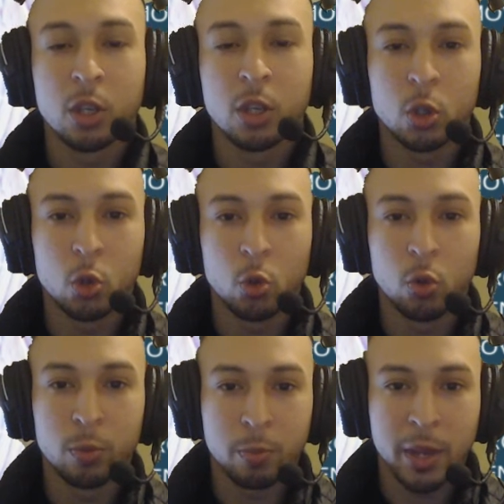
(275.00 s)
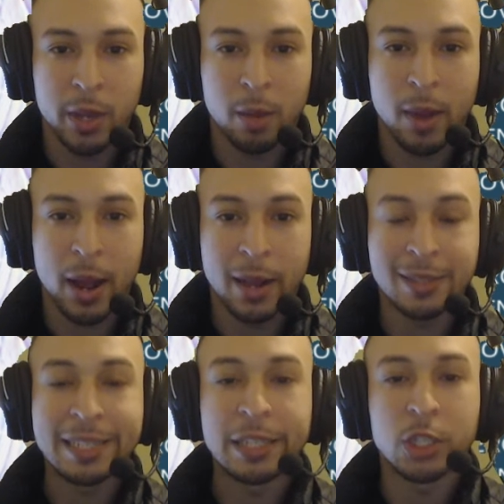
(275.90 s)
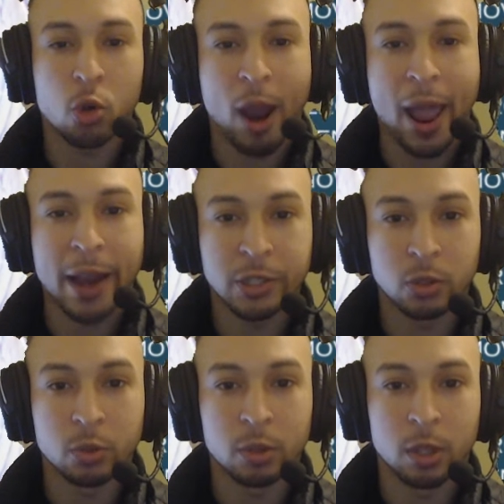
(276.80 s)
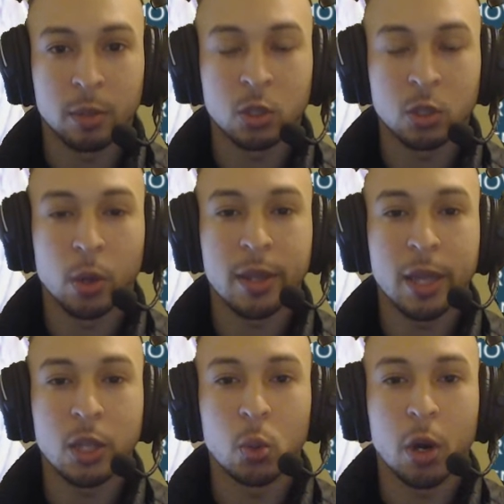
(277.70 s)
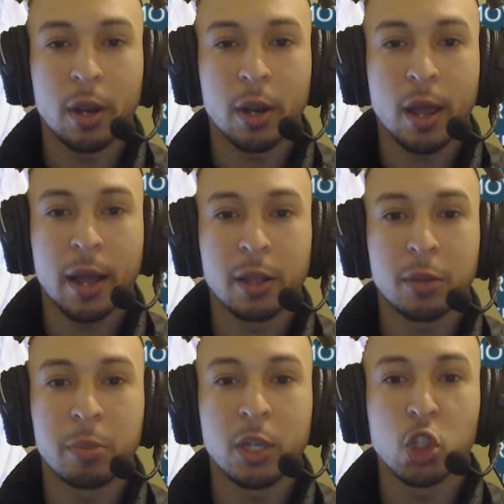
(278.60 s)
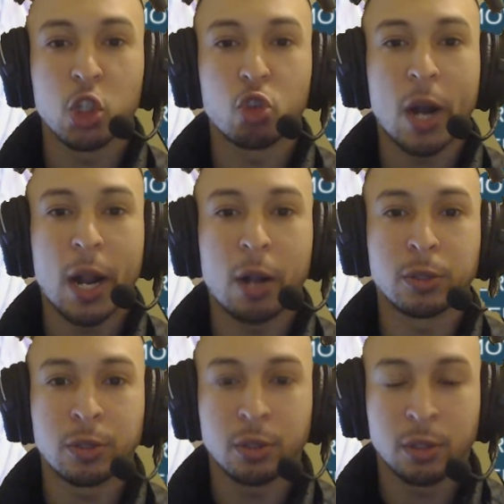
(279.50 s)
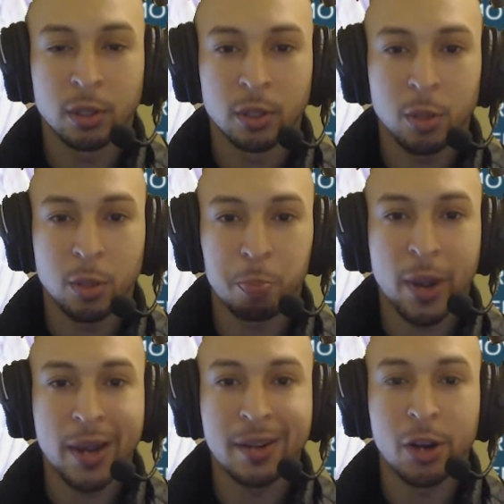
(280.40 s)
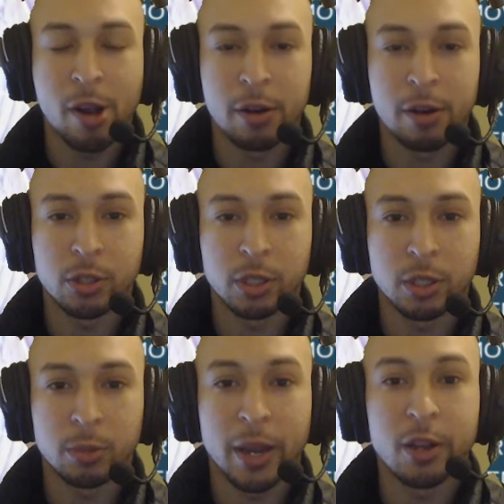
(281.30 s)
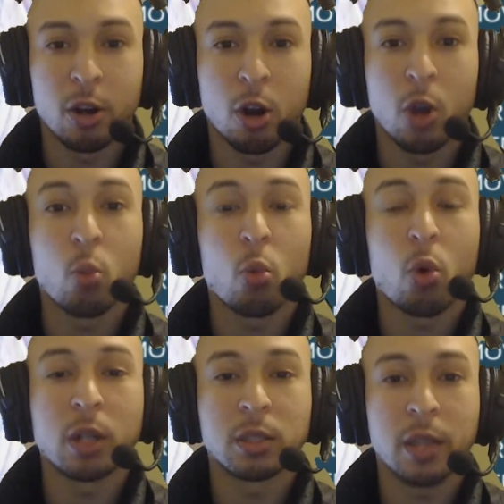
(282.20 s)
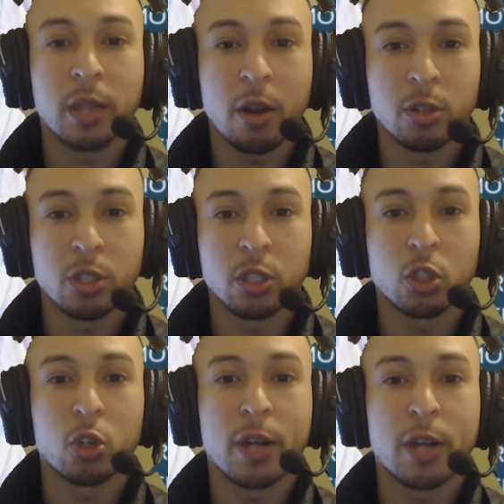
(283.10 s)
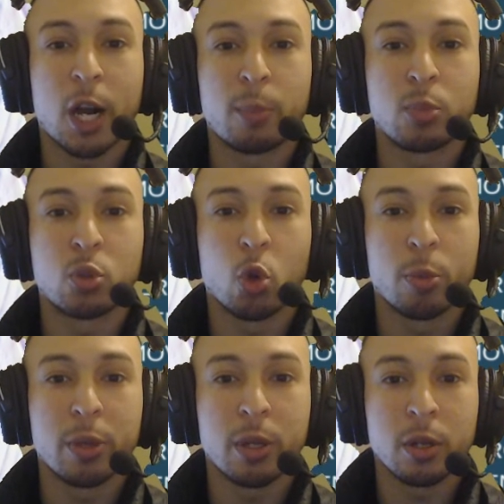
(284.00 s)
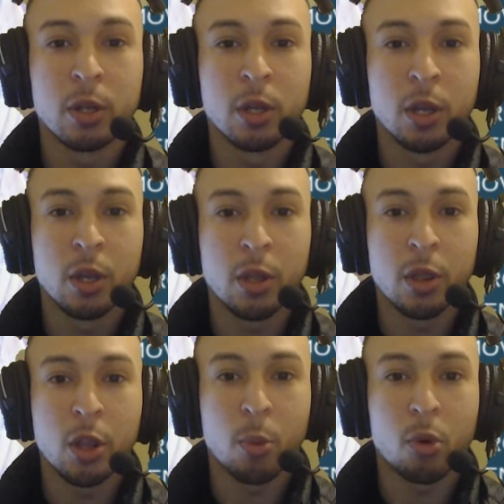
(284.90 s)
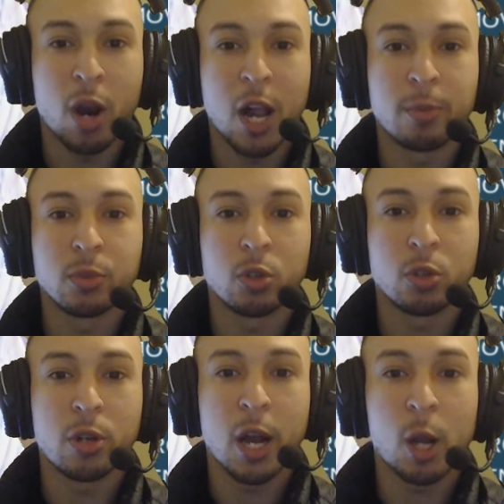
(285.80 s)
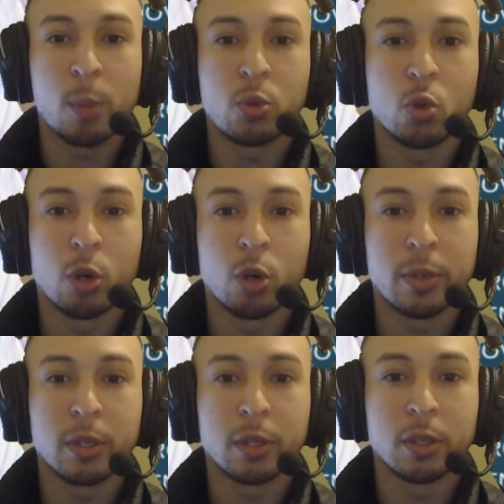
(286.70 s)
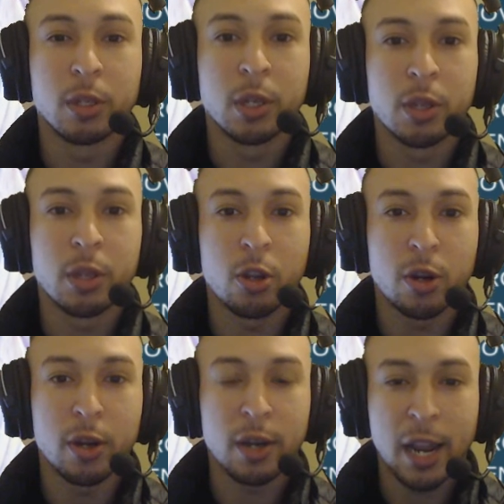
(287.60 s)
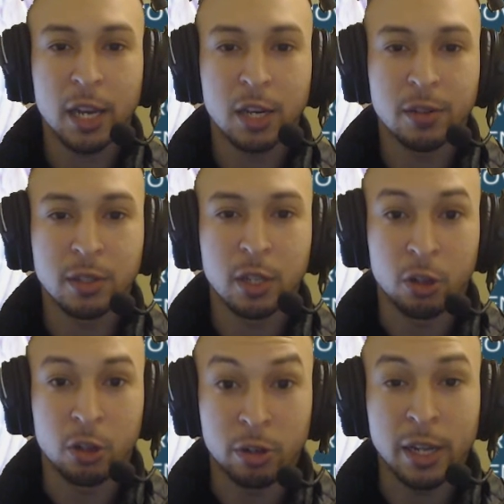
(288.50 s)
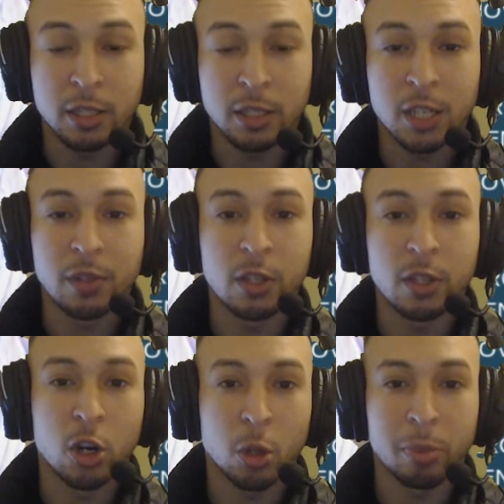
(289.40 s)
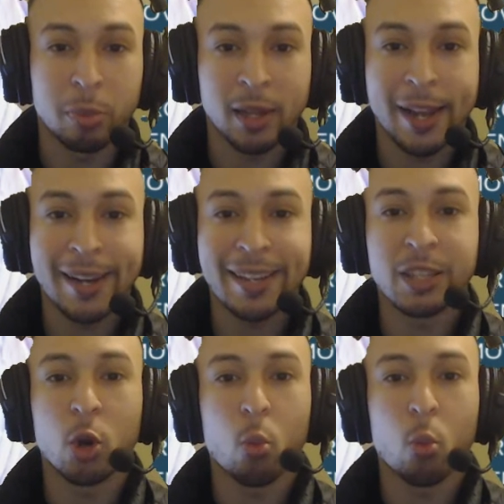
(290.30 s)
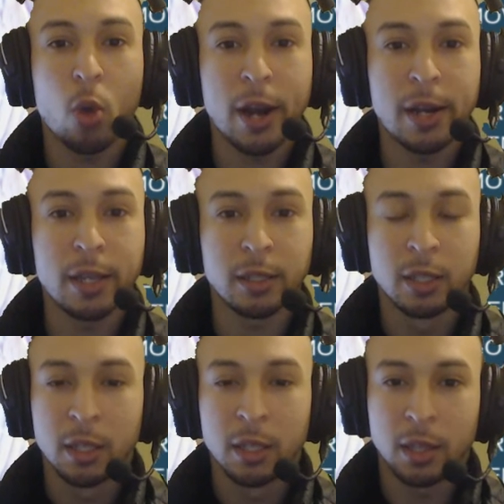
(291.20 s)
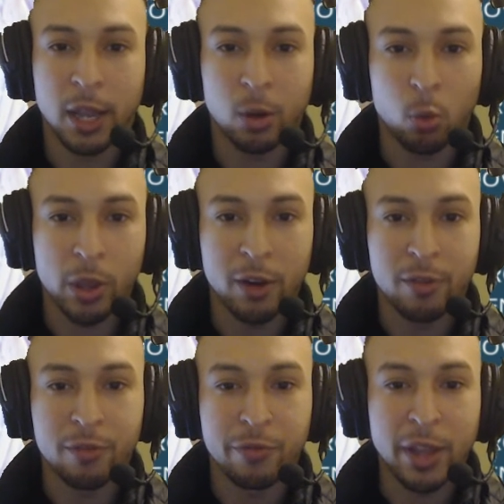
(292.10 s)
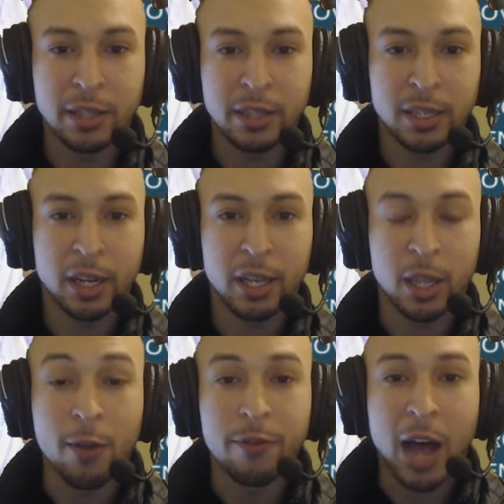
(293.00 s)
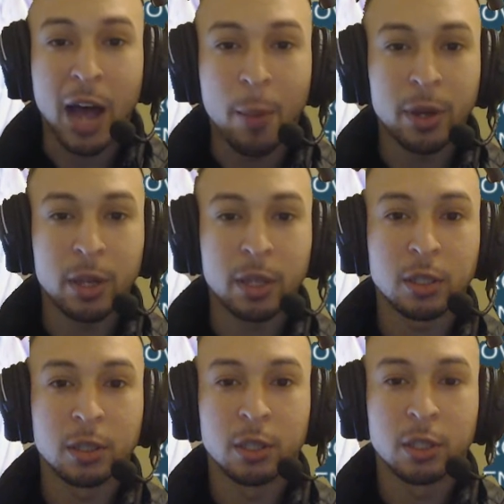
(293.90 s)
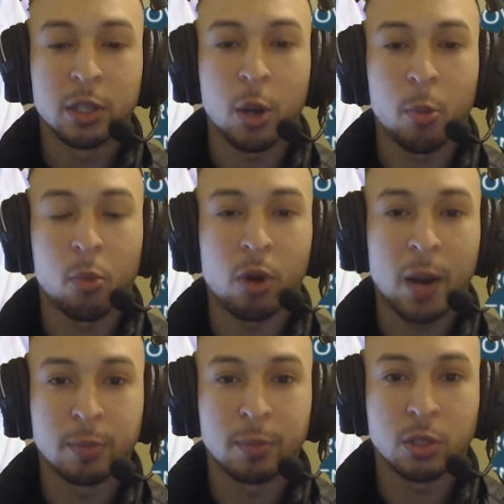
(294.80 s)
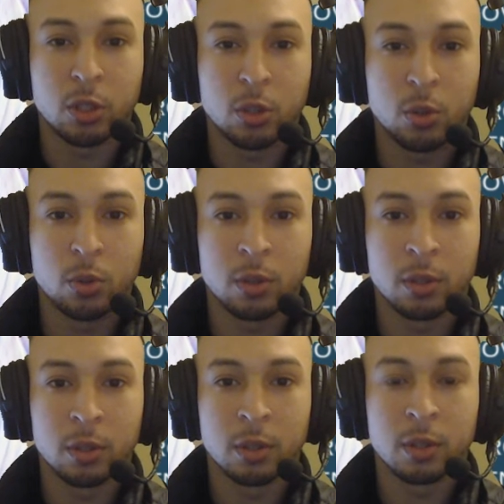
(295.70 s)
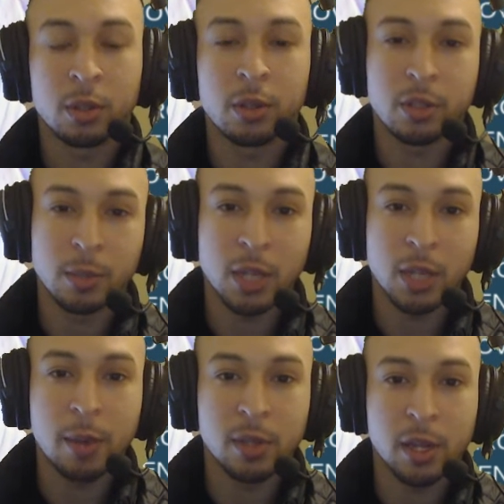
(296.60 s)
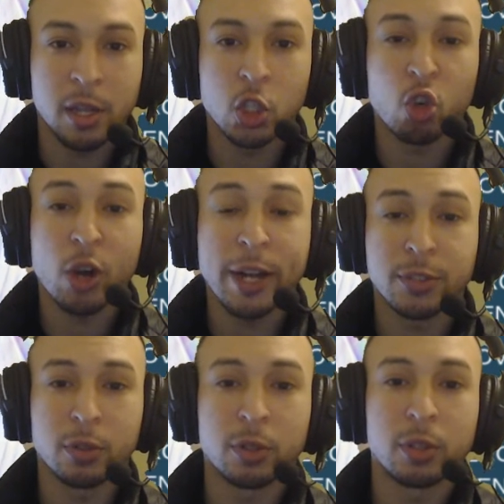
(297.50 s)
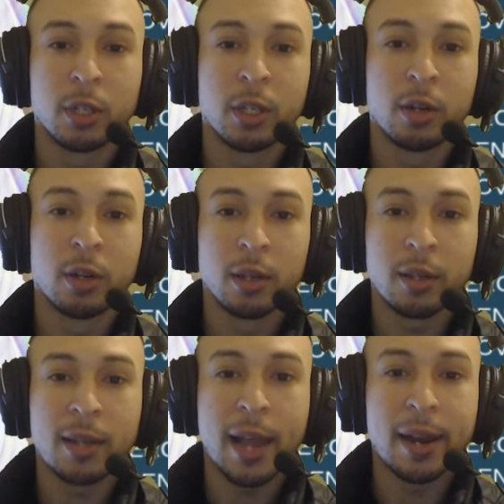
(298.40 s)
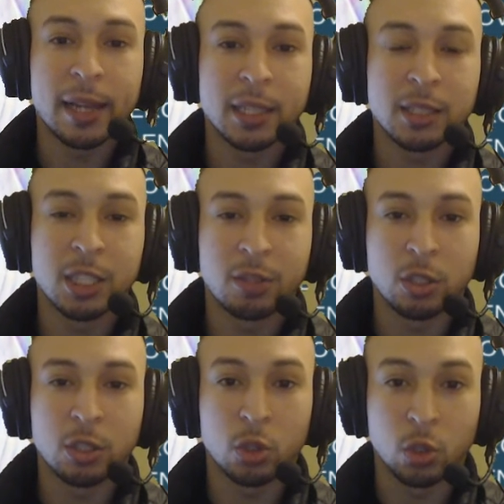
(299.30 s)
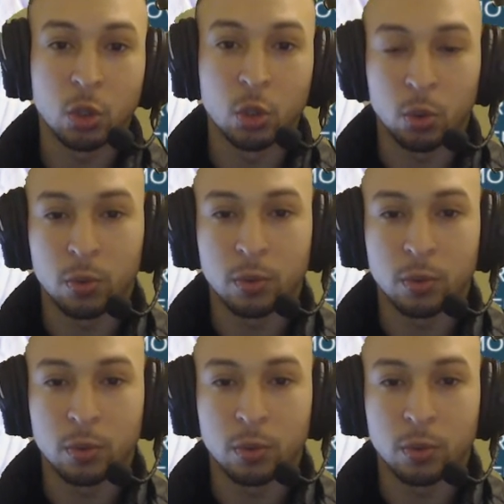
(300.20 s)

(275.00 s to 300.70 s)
You minimize the interactions with them this way that you are not being drowned by their energy, by their unwanted energy. So you're not absorbing their problems. So you're not absorbing their negativity, their complaining, their whining. Like when they're venting and they're vomiting their problems to you, sometimes they can transfer that negativity to you.